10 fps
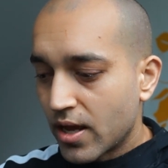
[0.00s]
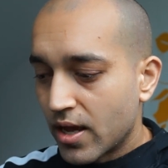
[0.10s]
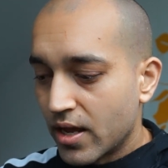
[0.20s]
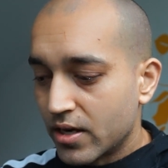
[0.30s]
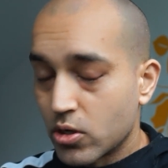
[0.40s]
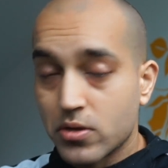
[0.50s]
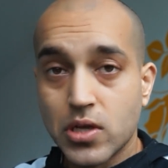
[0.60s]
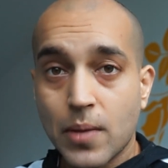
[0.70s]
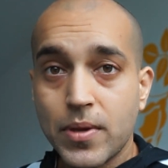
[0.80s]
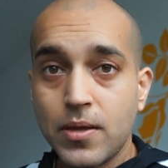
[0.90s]
And so I
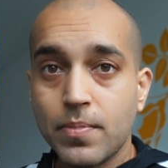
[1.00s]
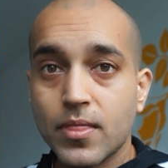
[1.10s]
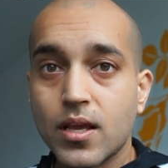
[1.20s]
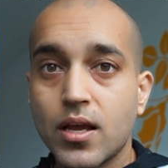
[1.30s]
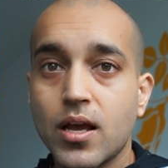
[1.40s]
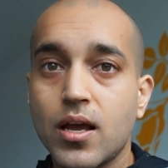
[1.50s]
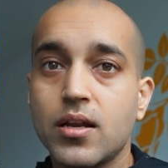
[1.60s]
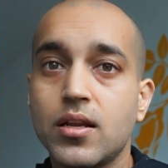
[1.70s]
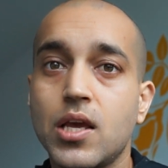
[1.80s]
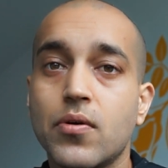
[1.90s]
was happy,
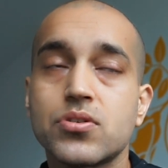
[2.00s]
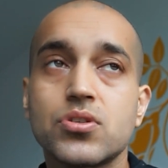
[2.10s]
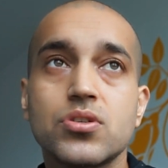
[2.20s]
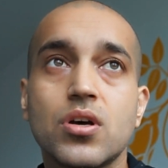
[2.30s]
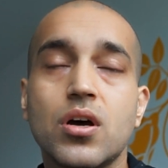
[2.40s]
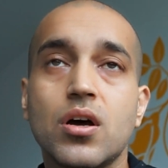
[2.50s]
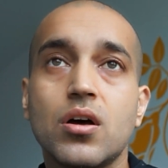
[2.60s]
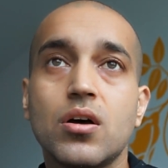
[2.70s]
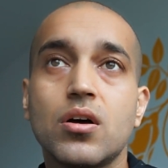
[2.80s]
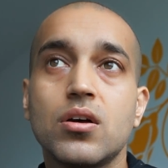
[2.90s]
and he was
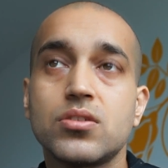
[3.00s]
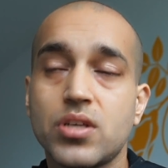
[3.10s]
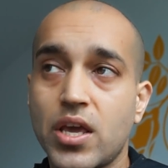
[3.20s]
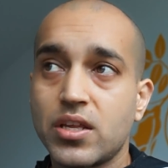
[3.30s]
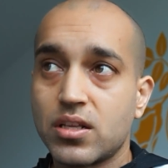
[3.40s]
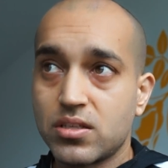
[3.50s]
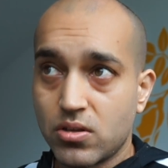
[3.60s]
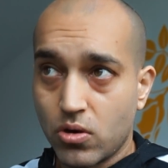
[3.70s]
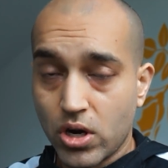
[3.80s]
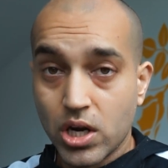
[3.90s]
saying that
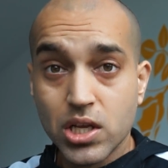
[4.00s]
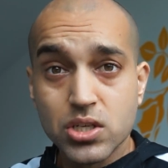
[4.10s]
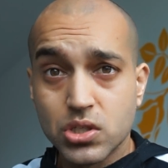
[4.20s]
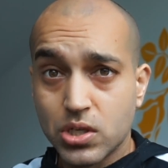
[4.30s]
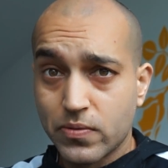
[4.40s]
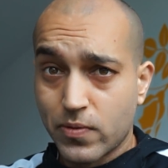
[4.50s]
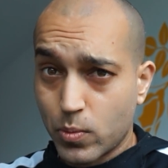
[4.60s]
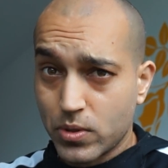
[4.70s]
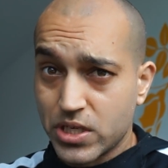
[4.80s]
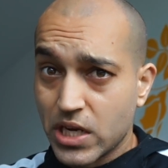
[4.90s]
the earliest it will
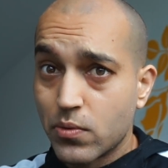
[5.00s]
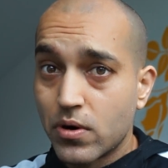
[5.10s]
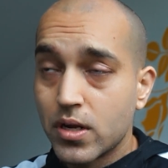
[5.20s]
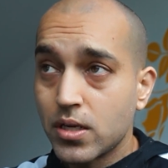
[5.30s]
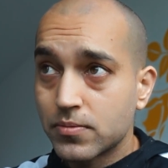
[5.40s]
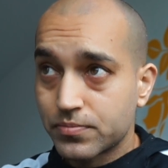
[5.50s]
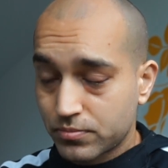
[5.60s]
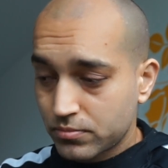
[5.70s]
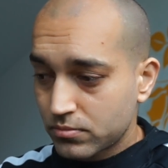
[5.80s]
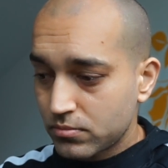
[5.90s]
be January.
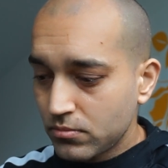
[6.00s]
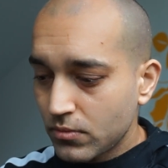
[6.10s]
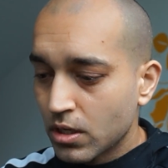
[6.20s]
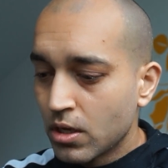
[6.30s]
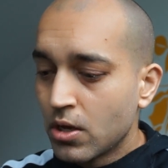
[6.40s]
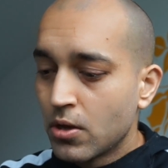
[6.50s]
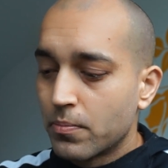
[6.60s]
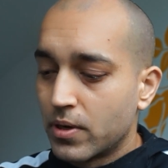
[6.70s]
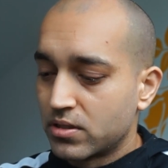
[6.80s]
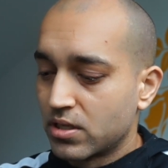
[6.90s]

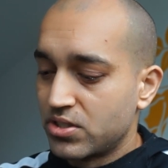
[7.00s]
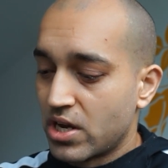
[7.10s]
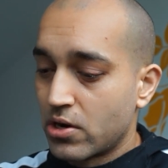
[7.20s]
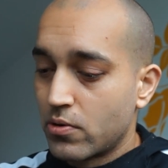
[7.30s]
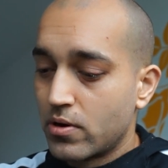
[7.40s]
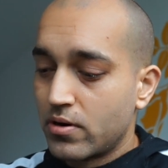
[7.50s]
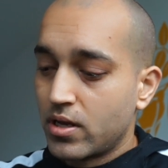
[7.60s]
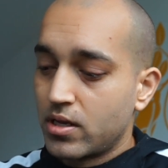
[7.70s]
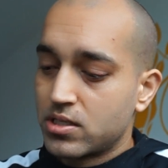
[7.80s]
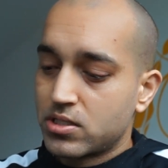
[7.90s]
But
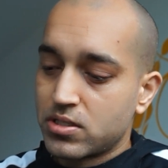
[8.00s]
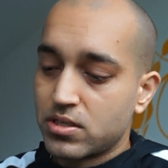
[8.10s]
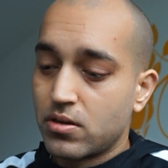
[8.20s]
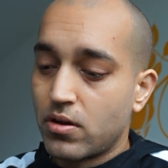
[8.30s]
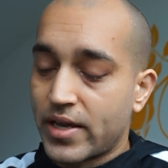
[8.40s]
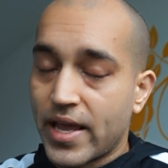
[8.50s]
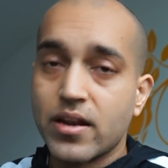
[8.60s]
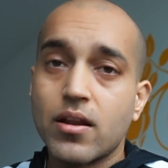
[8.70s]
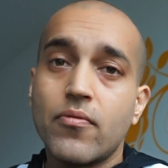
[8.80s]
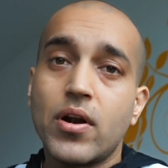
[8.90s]
January is
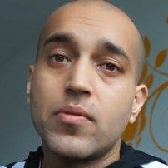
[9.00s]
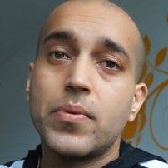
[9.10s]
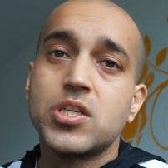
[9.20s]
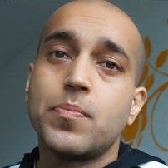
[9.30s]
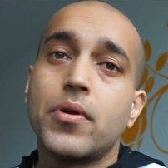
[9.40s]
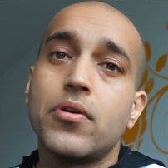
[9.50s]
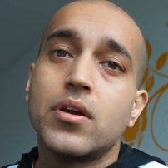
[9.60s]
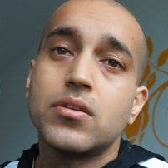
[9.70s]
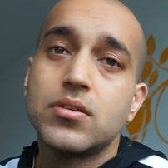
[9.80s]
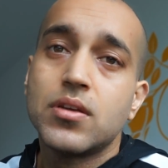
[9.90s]
again a very busy
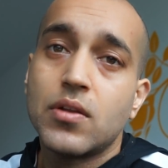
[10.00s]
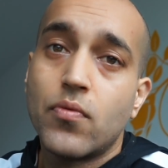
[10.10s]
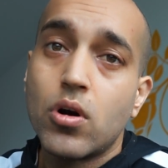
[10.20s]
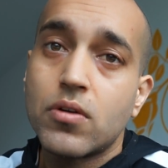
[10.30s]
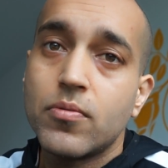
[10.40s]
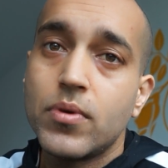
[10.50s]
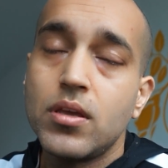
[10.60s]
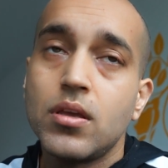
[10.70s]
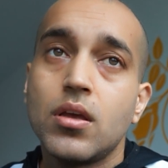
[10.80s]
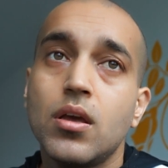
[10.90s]
period at work for
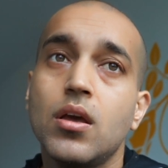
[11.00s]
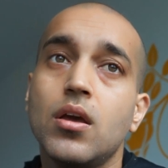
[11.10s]
me.